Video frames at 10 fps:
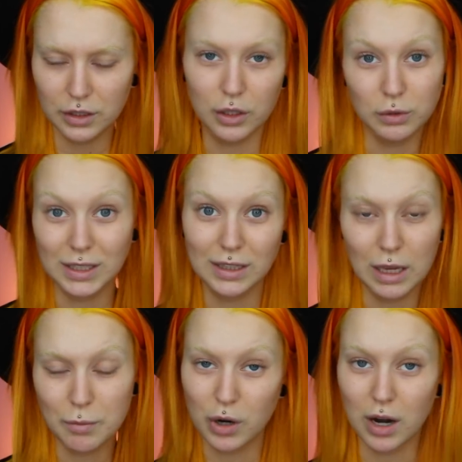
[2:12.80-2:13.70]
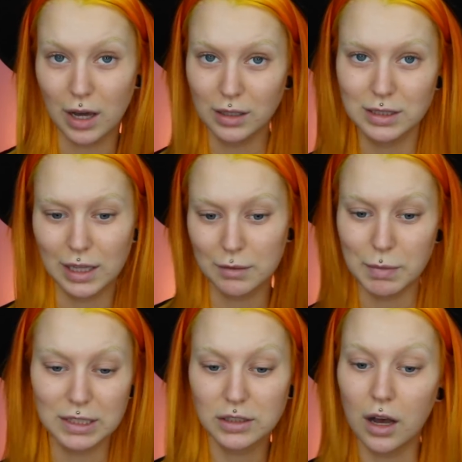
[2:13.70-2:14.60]
using the products, like
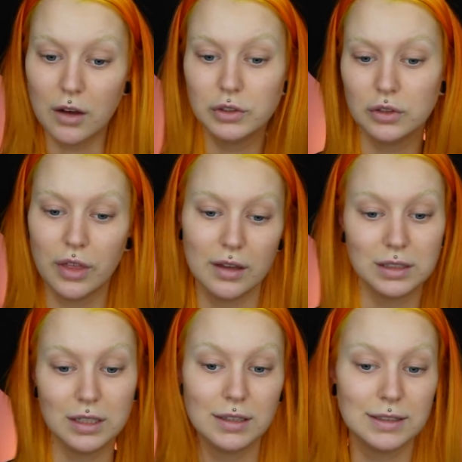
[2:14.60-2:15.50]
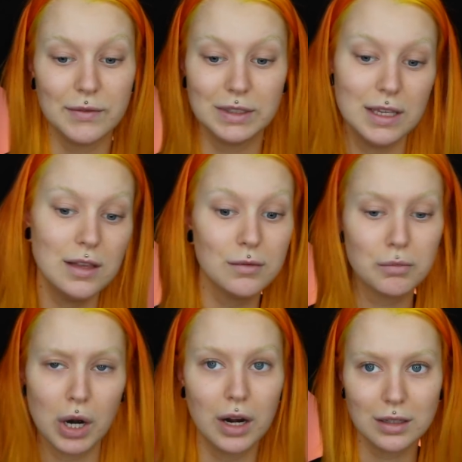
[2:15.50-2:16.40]
best of 2017
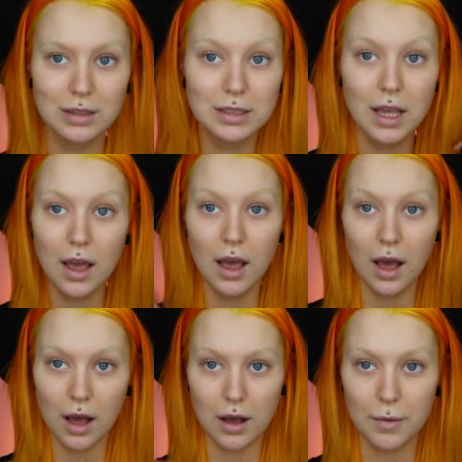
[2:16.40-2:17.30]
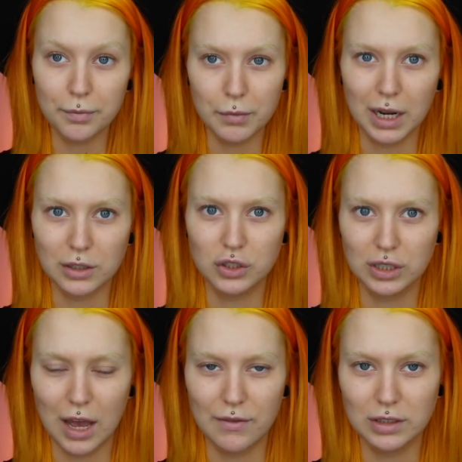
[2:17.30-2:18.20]
products, um, but I
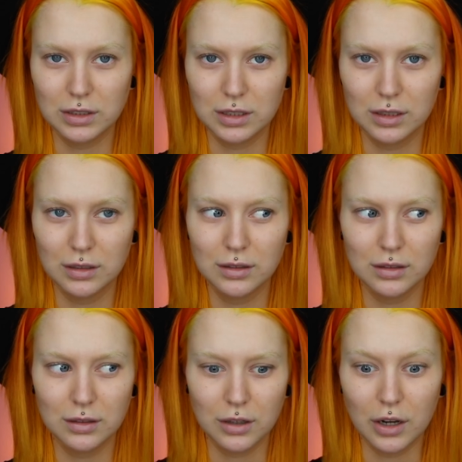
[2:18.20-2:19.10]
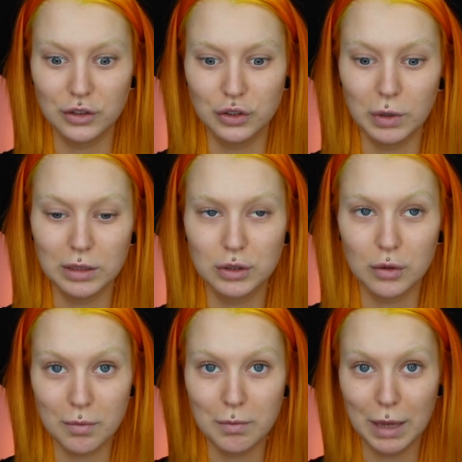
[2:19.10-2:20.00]
just haven't got into it.
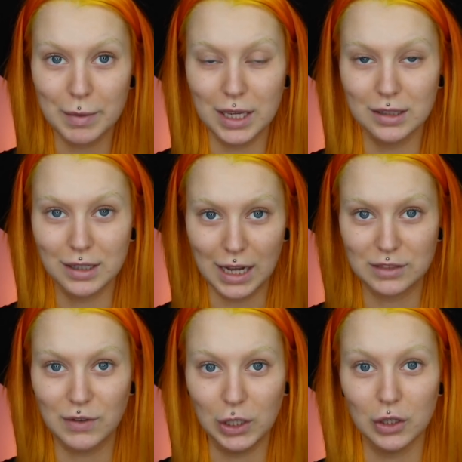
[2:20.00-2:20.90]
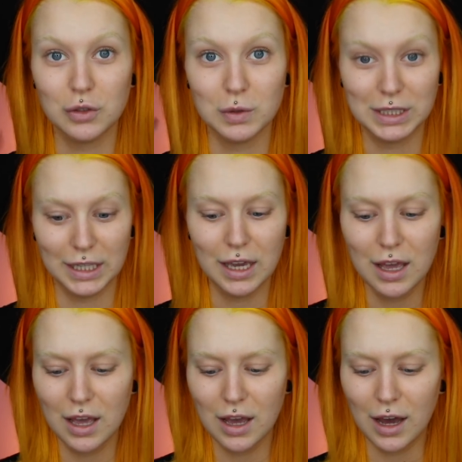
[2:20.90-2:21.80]
So maybe the next video you see,
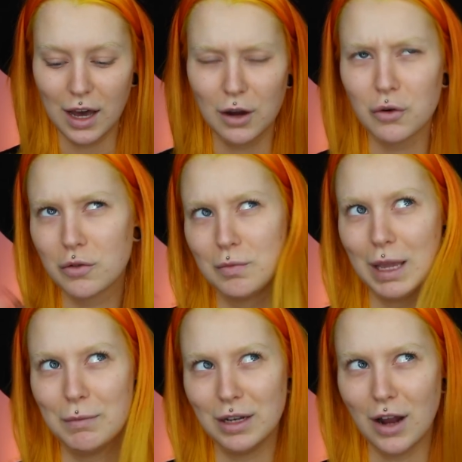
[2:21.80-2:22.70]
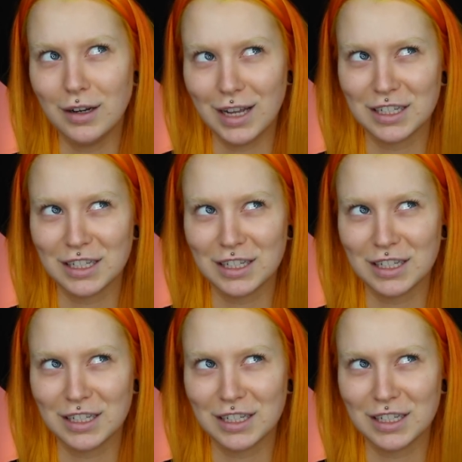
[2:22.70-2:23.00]
uh, or maybe not